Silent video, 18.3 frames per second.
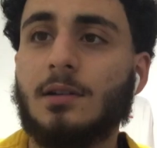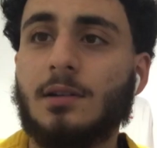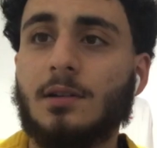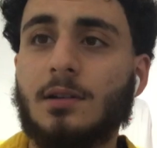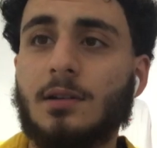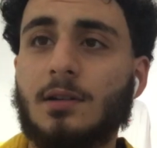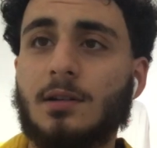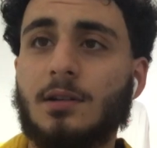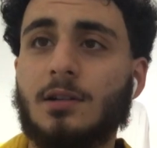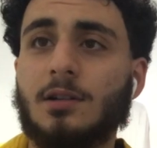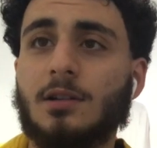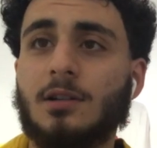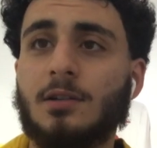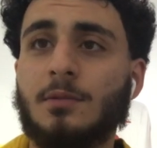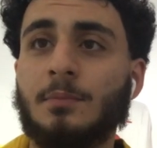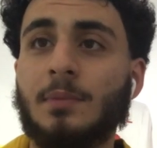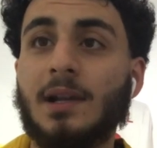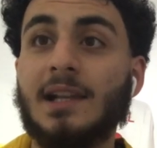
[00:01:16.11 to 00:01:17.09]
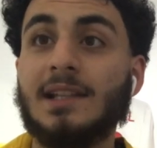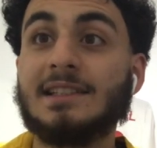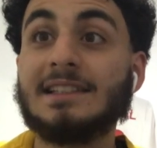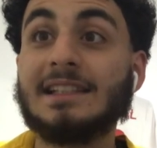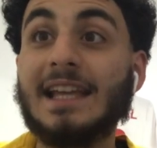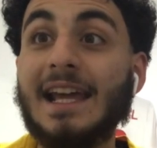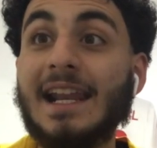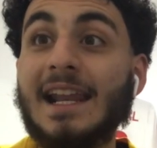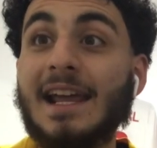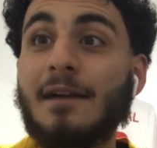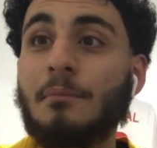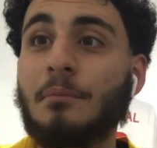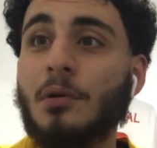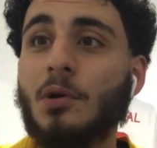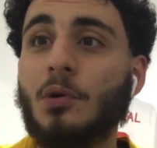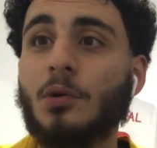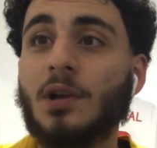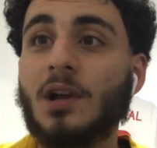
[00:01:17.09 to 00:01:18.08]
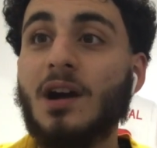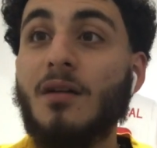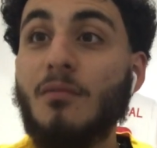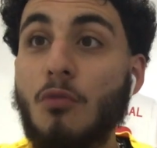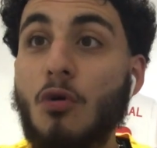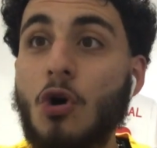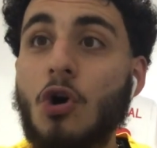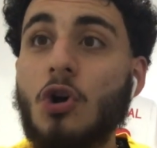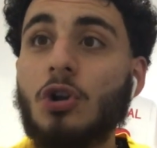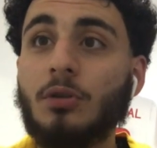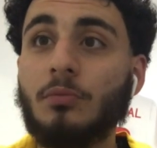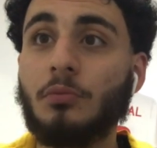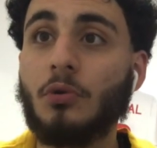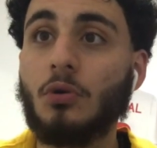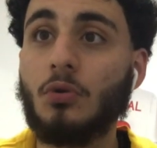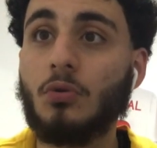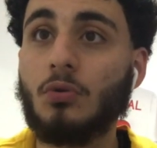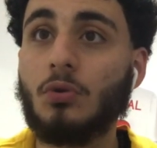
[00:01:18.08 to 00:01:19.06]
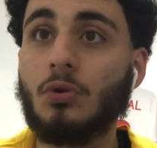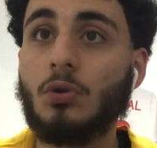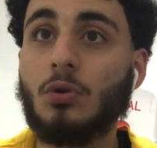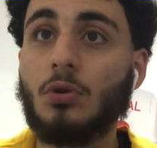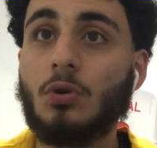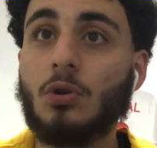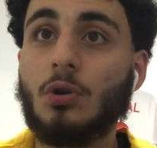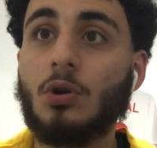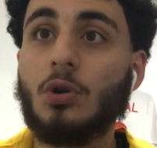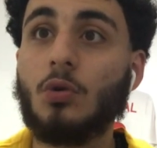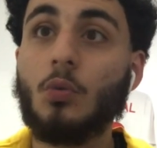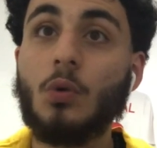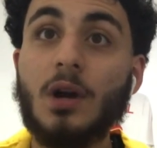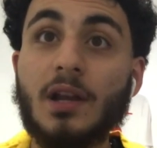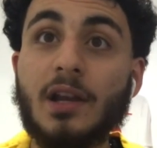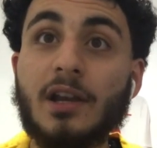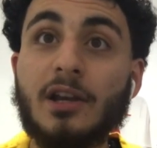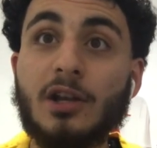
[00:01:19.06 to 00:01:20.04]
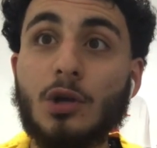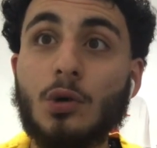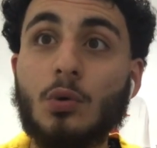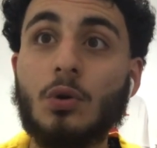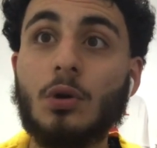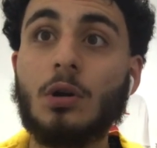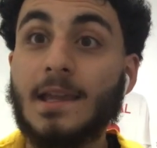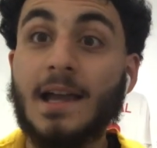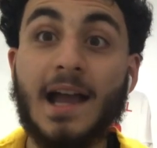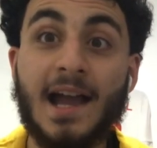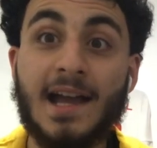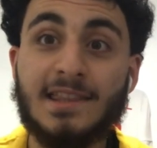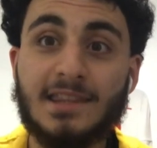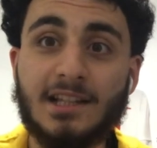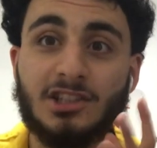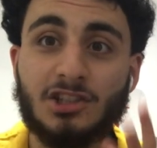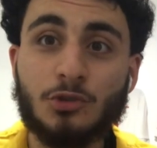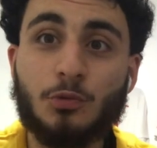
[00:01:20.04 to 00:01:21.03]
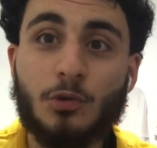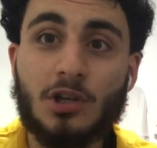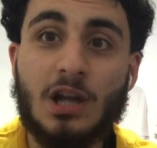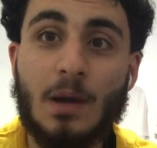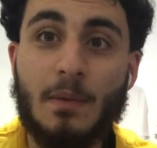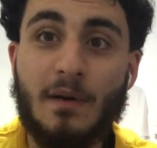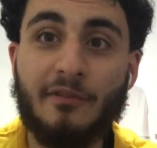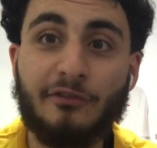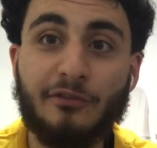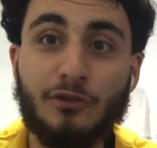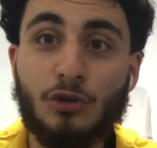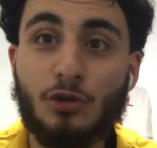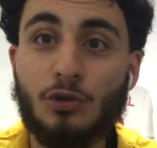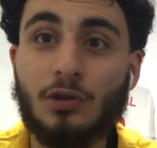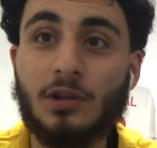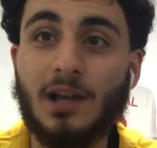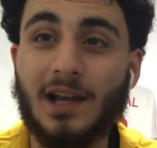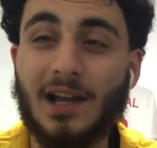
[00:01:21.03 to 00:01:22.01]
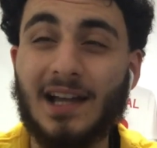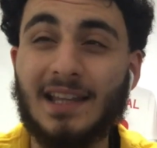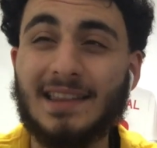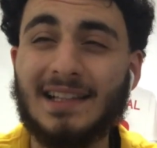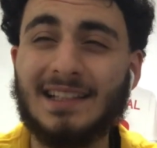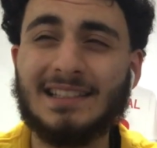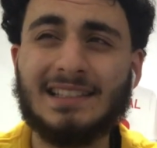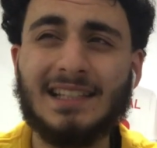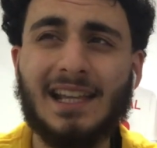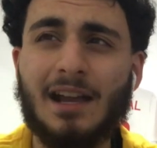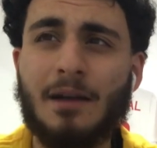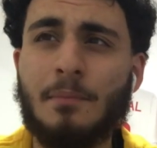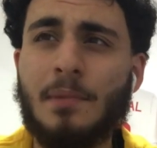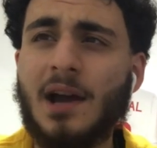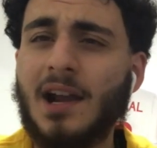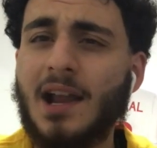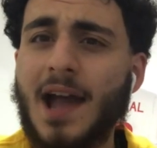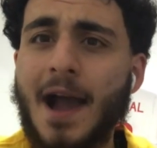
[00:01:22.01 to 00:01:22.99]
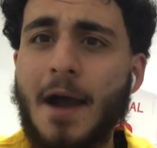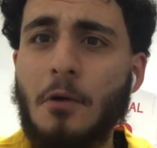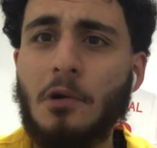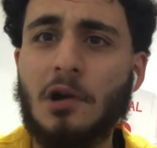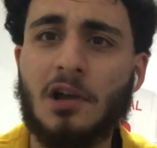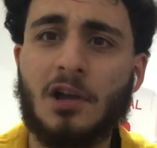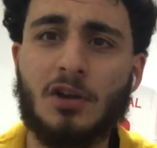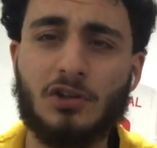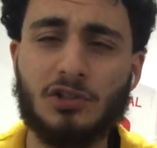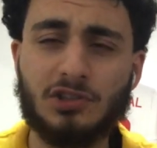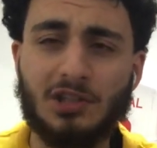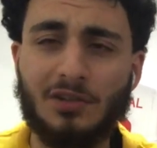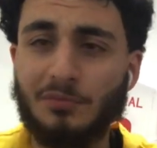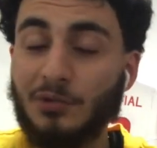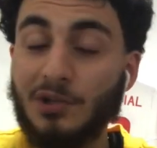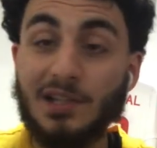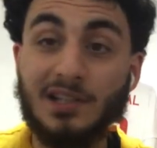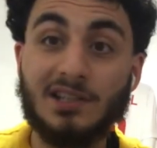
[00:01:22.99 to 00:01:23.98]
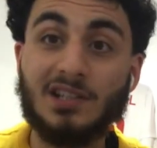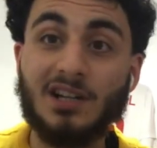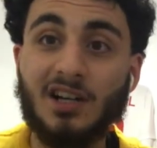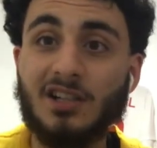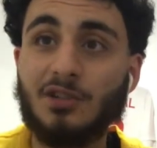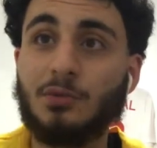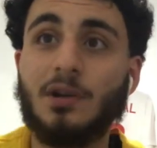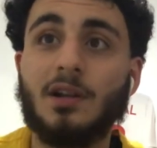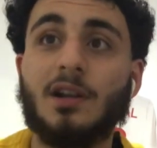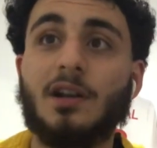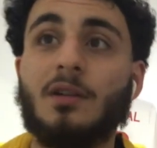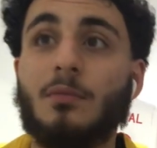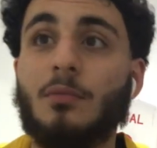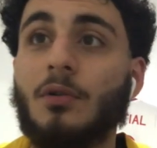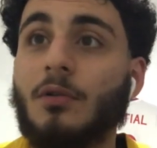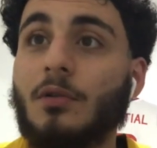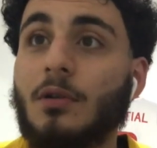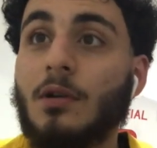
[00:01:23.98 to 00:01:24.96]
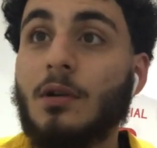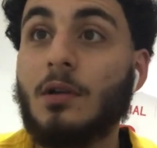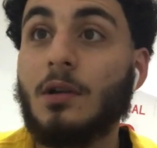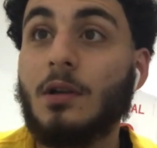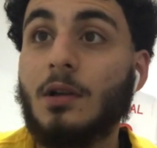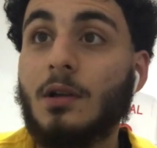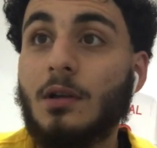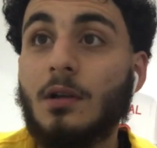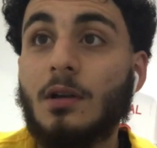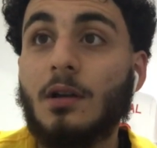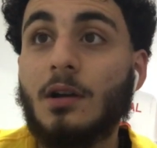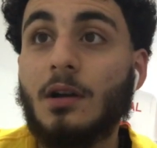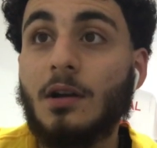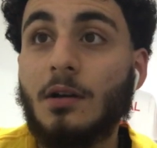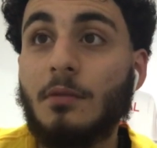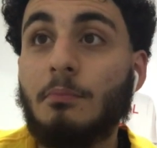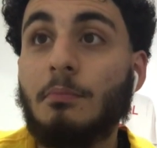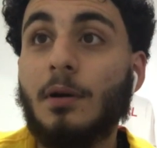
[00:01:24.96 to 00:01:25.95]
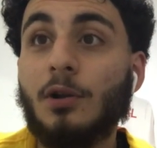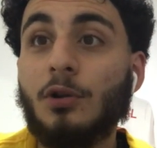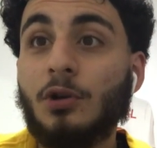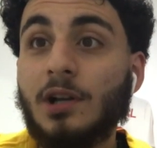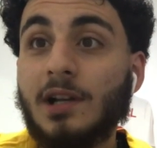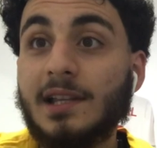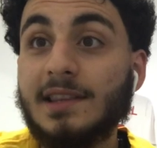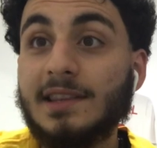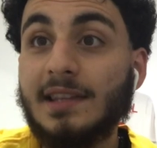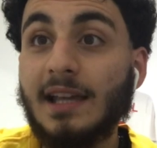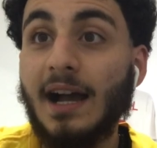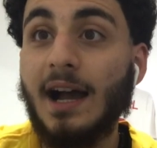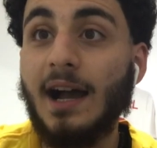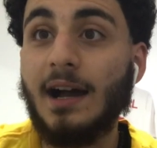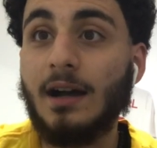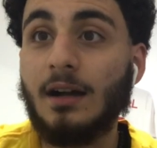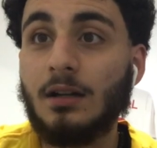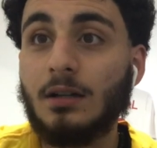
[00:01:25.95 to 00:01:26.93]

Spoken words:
But let's get it, bro. Come on, bro. 1-0. And I just woke up a few, like, I'd say about an hour ago, so I'm really tired right now, bro. But look at that.